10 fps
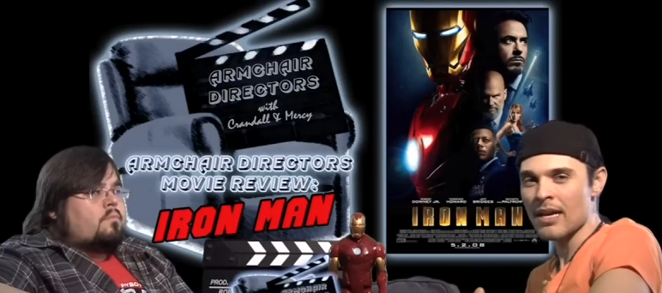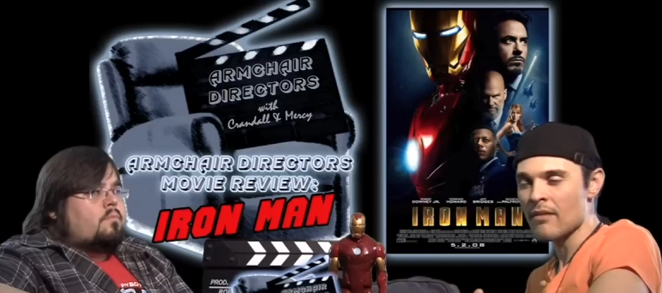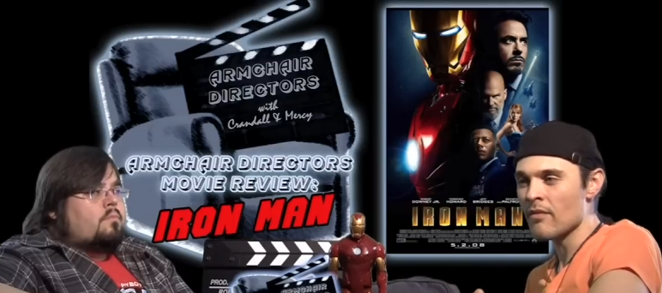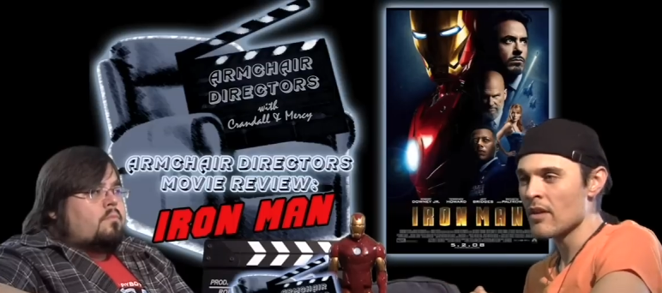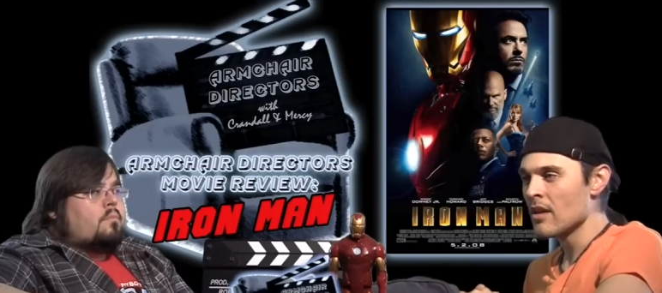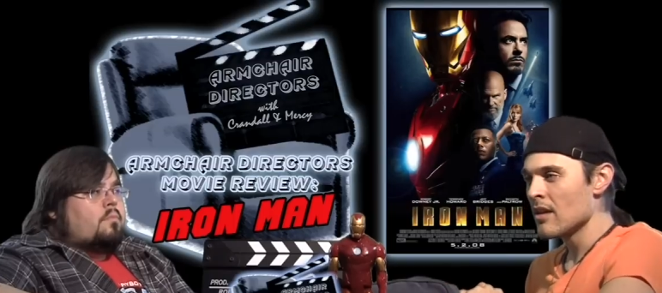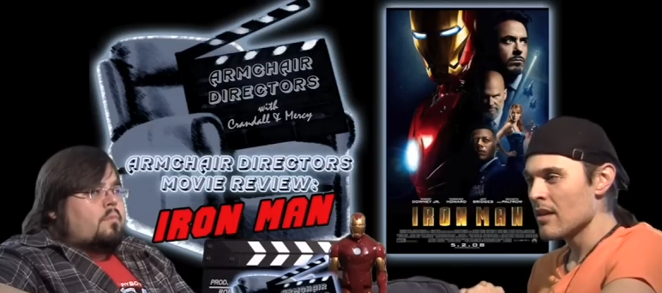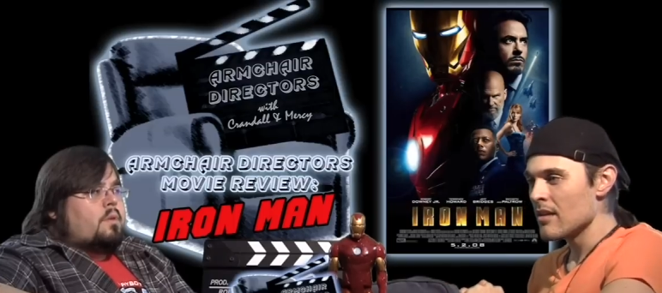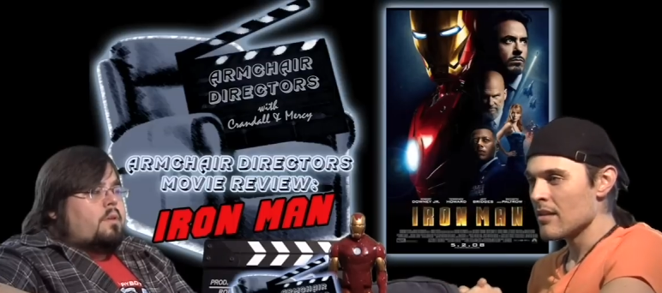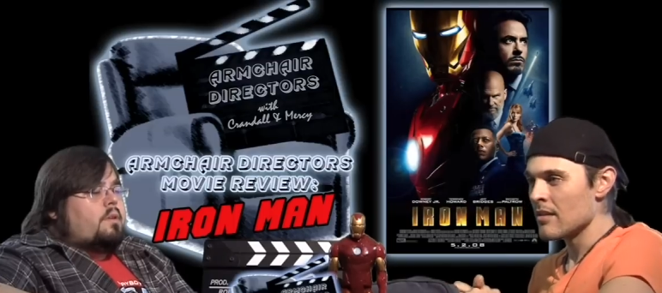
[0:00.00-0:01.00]
Speaker 1: kind of...
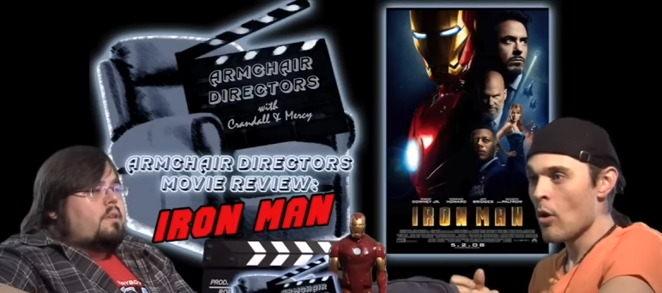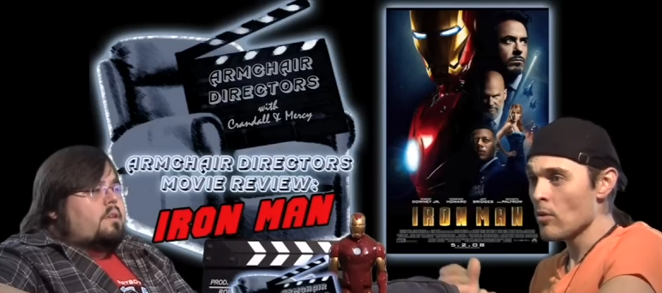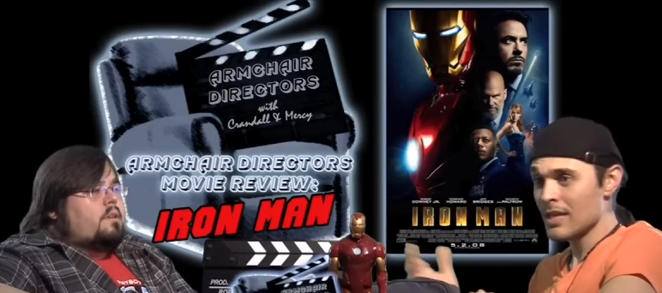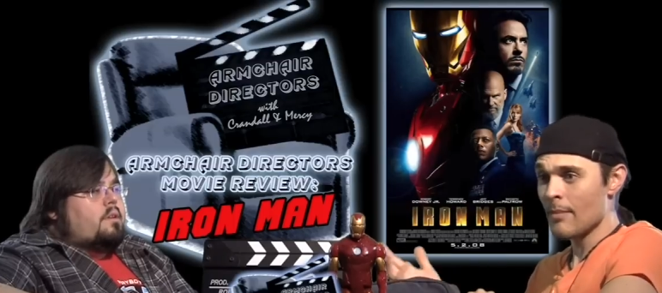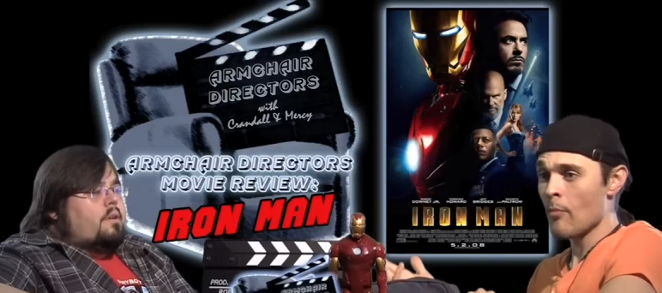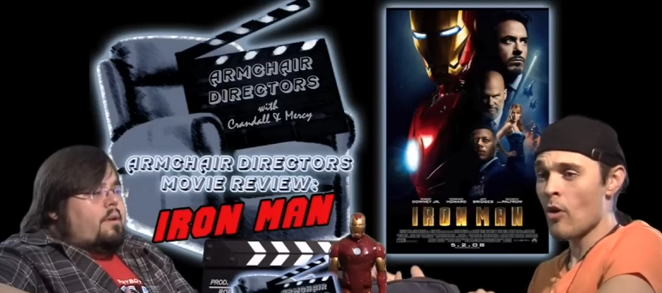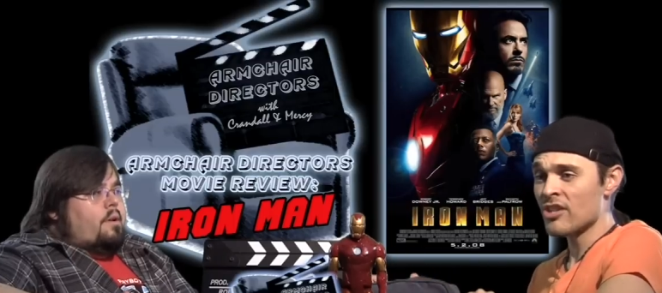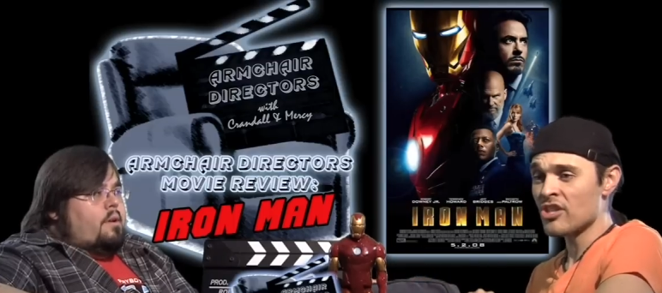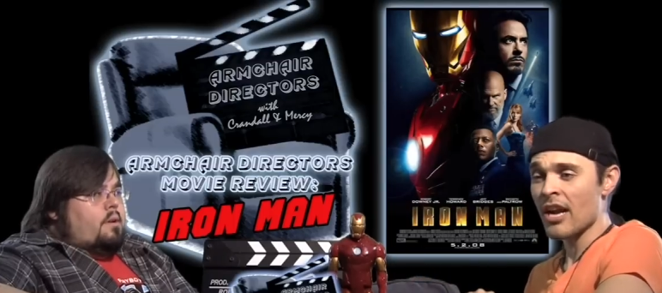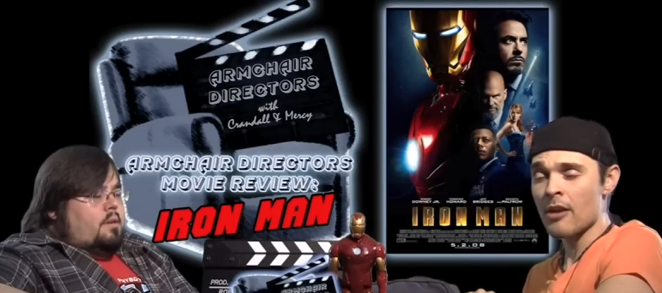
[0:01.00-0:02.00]
The whole time I'm
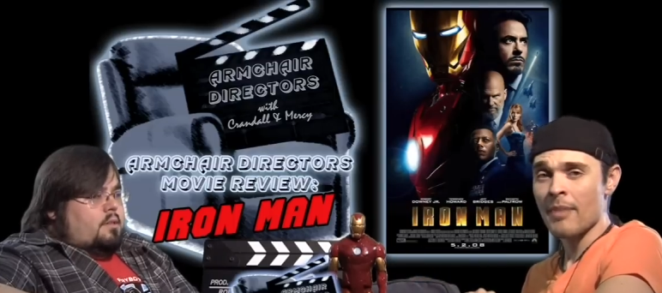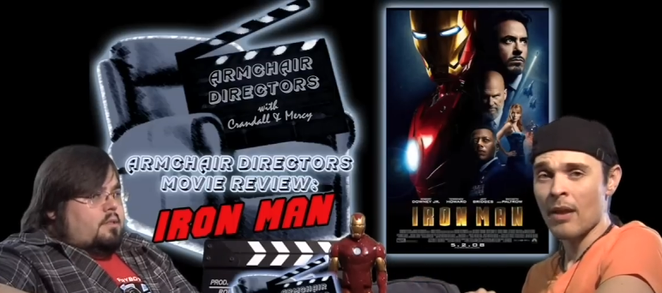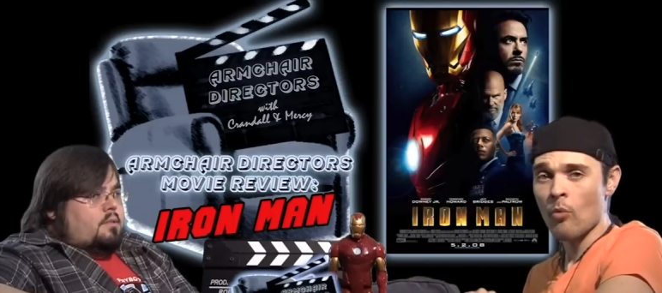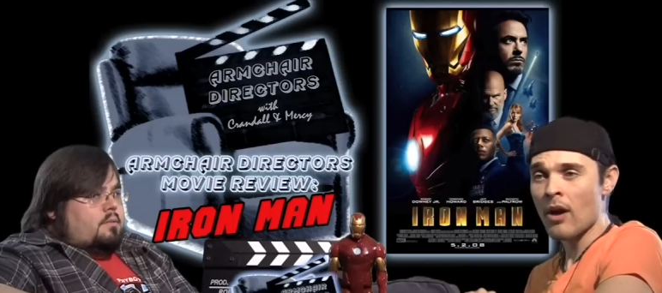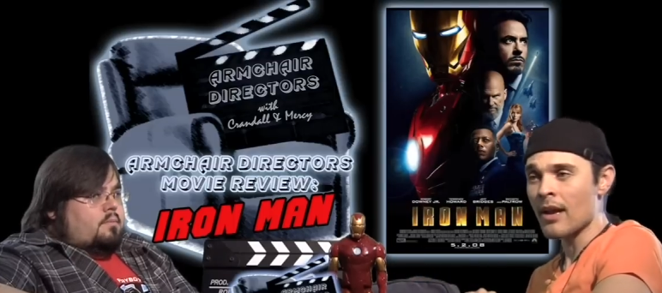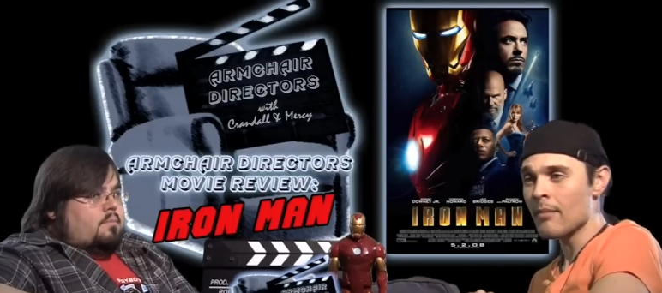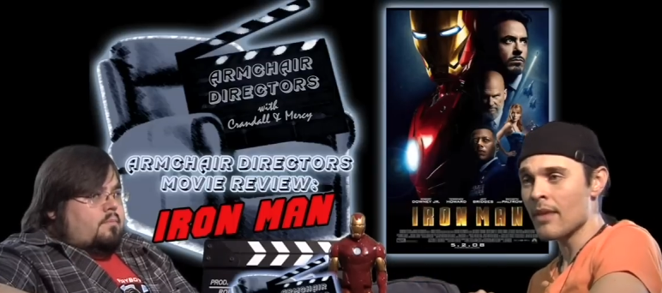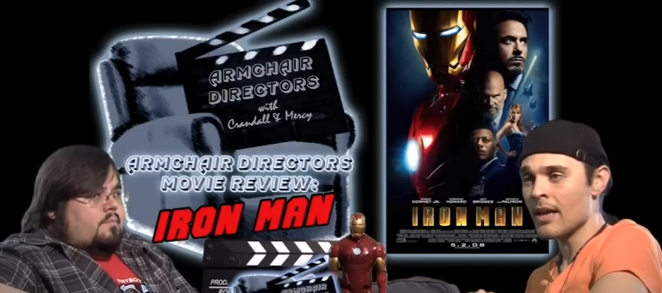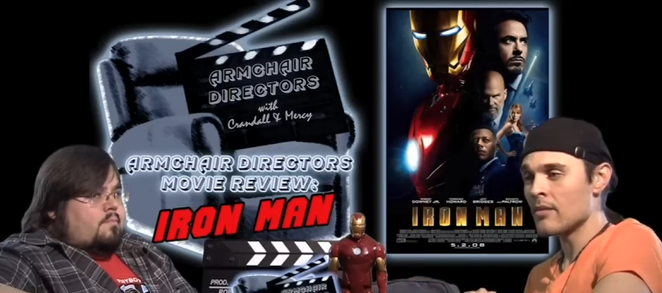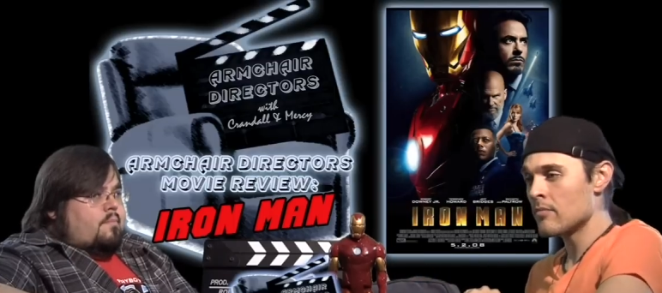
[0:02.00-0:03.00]
watching Iron Man one, I'm
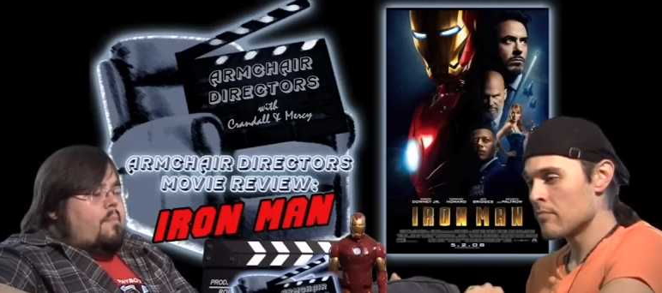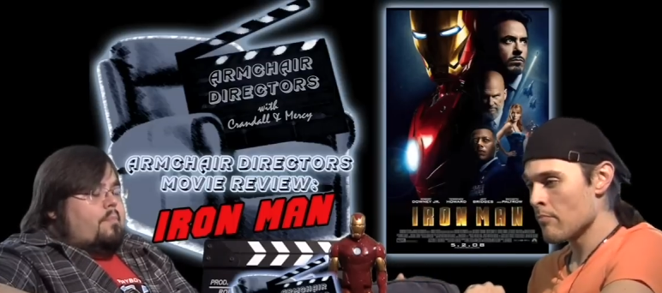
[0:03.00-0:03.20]
like